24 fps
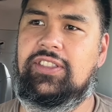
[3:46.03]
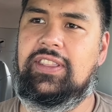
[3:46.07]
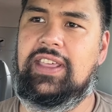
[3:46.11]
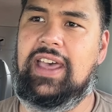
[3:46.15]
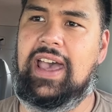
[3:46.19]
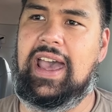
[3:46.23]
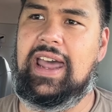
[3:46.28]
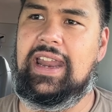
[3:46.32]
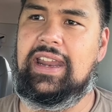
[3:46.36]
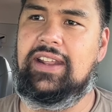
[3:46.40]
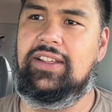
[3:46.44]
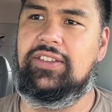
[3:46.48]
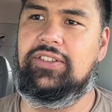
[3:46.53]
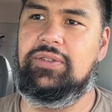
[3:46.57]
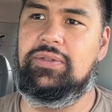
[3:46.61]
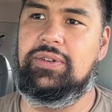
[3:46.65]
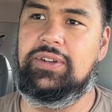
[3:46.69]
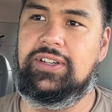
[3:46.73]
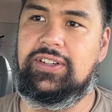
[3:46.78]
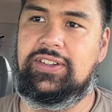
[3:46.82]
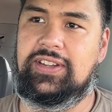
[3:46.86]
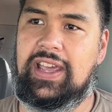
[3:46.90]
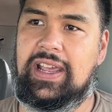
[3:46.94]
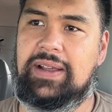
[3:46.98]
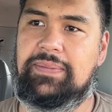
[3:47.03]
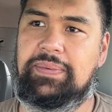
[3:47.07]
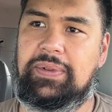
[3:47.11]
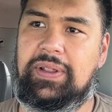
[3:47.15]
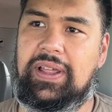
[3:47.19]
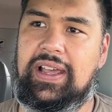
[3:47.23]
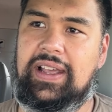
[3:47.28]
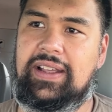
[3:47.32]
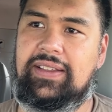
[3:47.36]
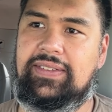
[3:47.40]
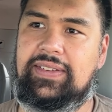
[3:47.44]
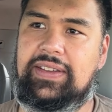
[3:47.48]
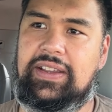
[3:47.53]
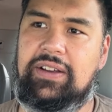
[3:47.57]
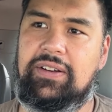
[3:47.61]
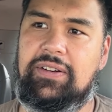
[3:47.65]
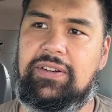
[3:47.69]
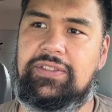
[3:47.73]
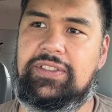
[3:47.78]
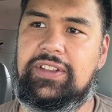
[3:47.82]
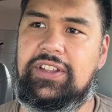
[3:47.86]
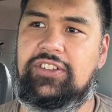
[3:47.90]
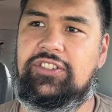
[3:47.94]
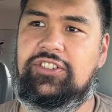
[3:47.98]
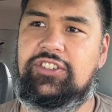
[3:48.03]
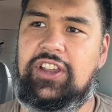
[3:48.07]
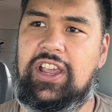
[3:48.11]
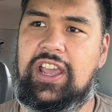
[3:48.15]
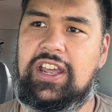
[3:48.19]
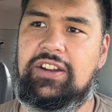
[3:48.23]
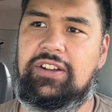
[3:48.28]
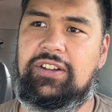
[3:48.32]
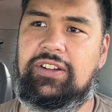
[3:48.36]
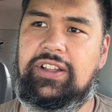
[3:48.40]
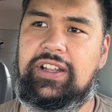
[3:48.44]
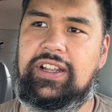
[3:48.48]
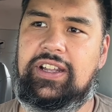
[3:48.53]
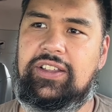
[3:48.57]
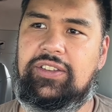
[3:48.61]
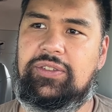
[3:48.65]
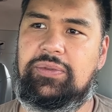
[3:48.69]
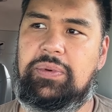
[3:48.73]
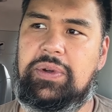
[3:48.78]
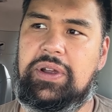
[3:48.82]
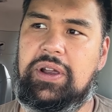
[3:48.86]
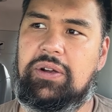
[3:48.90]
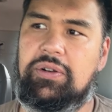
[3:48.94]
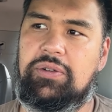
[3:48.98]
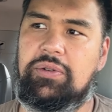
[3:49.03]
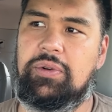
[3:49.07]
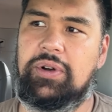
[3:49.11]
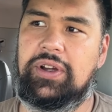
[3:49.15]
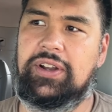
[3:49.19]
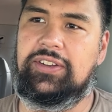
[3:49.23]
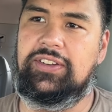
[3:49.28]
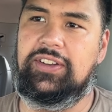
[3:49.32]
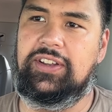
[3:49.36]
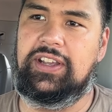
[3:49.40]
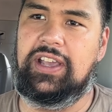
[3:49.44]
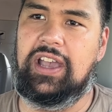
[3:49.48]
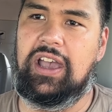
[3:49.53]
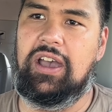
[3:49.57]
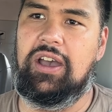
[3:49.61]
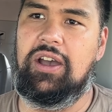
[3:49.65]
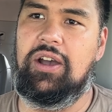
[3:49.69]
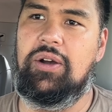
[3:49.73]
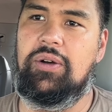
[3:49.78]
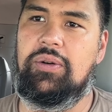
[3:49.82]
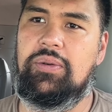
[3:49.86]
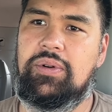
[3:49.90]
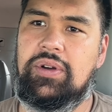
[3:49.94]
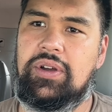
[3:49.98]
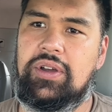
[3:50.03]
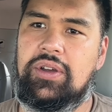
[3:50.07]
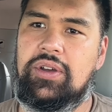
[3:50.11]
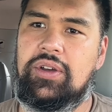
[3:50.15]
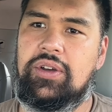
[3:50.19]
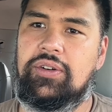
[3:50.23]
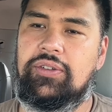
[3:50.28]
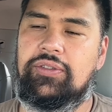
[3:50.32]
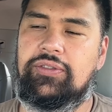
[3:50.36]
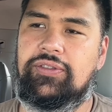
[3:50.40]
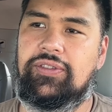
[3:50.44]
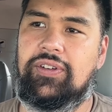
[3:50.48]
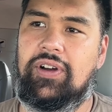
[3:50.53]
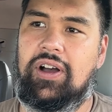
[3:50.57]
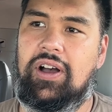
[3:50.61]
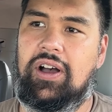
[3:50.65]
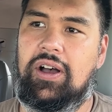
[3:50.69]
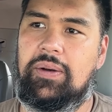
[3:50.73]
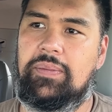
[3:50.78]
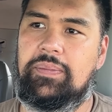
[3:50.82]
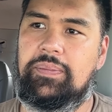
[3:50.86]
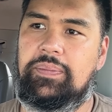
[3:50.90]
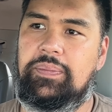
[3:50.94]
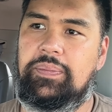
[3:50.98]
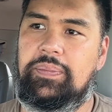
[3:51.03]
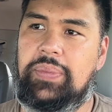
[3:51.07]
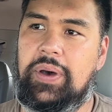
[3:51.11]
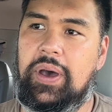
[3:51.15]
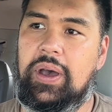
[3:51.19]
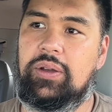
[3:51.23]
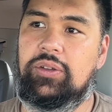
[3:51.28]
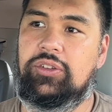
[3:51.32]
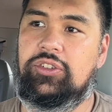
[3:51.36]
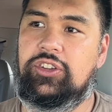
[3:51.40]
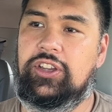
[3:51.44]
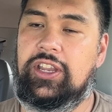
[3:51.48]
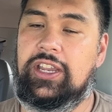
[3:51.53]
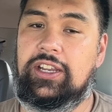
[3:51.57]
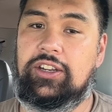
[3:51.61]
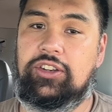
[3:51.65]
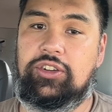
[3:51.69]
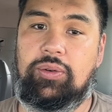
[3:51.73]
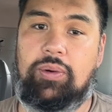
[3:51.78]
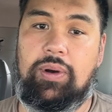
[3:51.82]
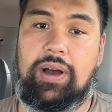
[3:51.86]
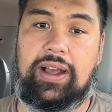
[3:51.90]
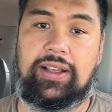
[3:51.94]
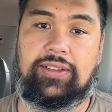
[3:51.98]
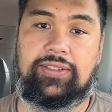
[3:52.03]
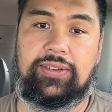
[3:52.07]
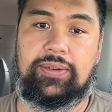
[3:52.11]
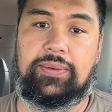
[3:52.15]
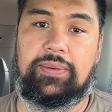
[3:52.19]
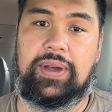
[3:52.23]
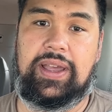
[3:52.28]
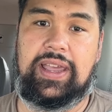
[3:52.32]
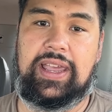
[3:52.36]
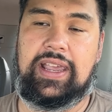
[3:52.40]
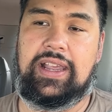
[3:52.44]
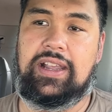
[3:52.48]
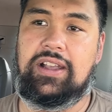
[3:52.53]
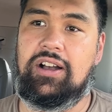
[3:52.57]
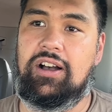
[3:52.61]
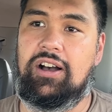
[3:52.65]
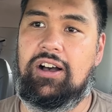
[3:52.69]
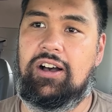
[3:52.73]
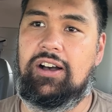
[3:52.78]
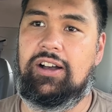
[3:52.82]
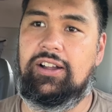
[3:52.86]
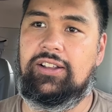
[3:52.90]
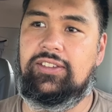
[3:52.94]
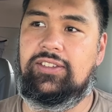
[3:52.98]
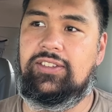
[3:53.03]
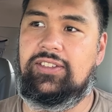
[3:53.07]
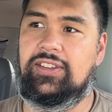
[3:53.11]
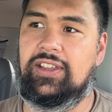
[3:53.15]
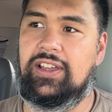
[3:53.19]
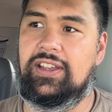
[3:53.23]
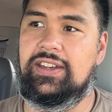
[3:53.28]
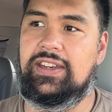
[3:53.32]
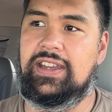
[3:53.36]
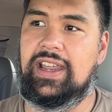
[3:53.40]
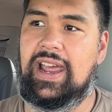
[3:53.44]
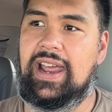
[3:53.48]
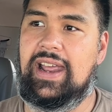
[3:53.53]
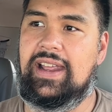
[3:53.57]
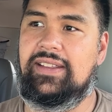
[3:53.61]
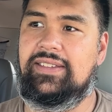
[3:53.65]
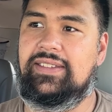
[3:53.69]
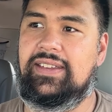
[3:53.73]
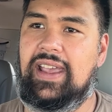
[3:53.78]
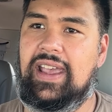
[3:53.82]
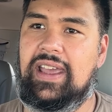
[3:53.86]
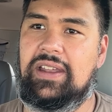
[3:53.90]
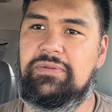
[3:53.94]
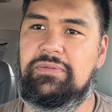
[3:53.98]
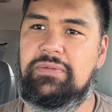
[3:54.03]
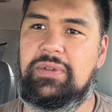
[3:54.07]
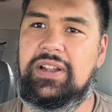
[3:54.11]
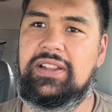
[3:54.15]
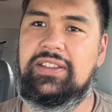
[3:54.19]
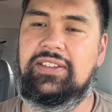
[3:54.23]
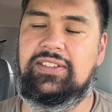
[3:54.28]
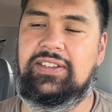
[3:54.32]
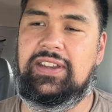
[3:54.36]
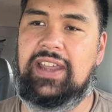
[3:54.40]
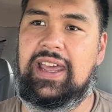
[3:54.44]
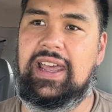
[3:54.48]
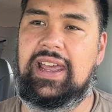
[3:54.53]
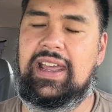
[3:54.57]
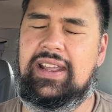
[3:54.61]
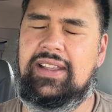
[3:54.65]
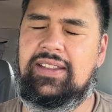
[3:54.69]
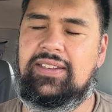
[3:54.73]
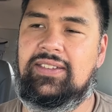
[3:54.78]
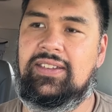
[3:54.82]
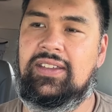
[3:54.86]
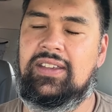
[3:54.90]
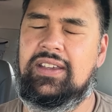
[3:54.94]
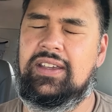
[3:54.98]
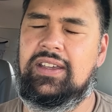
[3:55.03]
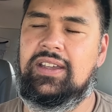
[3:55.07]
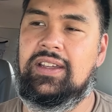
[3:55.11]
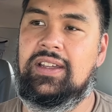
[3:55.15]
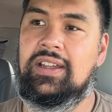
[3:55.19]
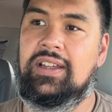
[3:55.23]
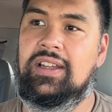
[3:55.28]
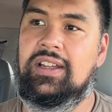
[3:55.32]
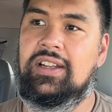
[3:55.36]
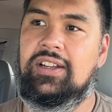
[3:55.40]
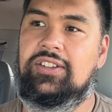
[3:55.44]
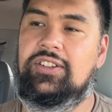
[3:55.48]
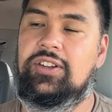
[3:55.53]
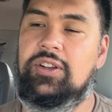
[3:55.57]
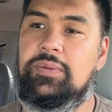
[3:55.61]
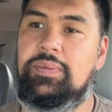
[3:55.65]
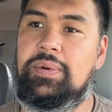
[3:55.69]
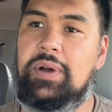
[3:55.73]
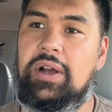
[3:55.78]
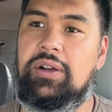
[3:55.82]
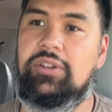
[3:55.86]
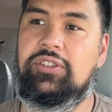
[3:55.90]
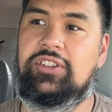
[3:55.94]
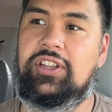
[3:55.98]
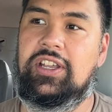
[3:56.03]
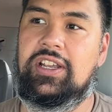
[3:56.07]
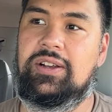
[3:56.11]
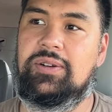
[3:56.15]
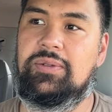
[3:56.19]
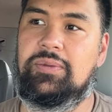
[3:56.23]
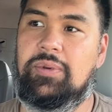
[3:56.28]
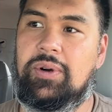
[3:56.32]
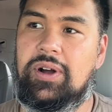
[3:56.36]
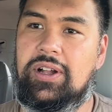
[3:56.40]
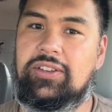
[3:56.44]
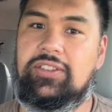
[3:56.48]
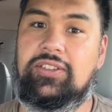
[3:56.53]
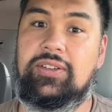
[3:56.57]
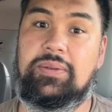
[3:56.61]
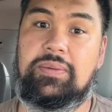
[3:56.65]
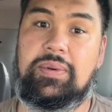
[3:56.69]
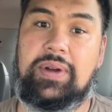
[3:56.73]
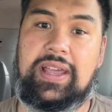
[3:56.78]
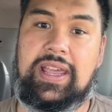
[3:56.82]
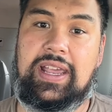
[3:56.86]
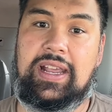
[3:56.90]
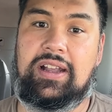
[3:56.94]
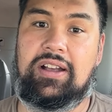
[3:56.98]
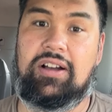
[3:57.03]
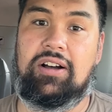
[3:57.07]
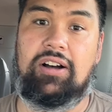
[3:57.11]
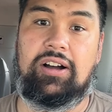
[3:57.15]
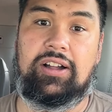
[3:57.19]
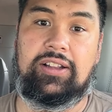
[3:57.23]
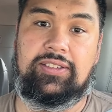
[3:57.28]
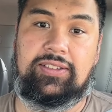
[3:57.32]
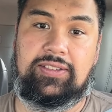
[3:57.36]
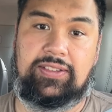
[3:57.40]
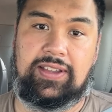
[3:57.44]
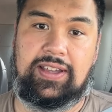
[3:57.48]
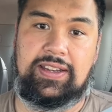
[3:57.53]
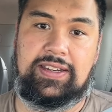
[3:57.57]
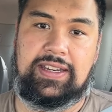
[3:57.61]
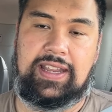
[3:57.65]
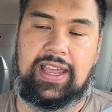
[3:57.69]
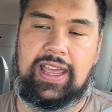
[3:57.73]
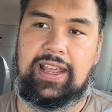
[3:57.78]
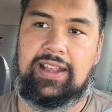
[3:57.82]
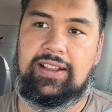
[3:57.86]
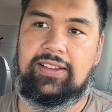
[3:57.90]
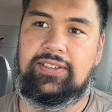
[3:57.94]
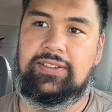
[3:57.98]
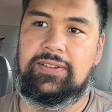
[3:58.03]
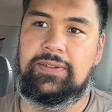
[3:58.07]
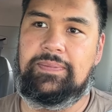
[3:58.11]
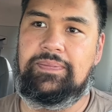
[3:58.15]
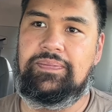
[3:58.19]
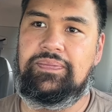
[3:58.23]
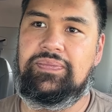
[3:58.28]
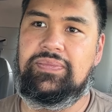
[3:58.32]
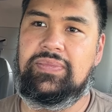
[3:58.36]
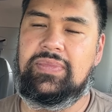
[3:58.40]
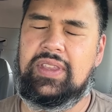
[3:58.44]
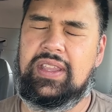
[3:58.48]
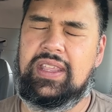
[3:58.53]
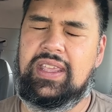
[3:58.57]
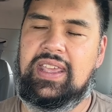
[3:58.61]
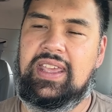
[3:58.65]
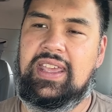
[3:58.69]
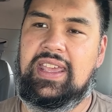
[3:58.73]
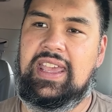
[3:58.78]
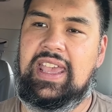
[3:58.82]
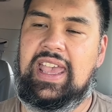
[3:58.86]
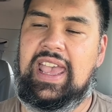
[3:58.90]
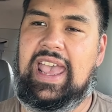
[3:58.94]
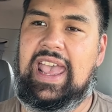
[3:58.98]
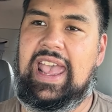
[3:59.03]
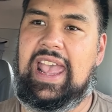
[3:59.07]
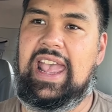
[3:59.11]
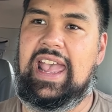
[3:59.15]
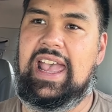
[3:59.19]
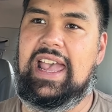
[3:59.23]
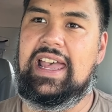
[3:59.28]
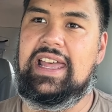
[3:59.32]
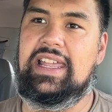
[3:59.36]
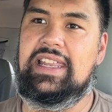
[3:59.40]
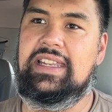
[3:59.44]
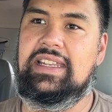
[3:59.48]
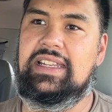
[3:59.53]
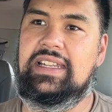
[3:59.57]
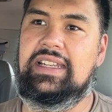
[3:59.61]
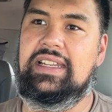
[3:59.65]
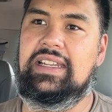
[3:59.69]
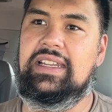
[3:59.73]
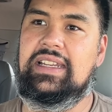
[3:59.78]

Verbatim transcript: that is going to take place here on this channel is we are going to go from posting twice a week on Sundays and Wednesdays to posting once a week on Sundays. And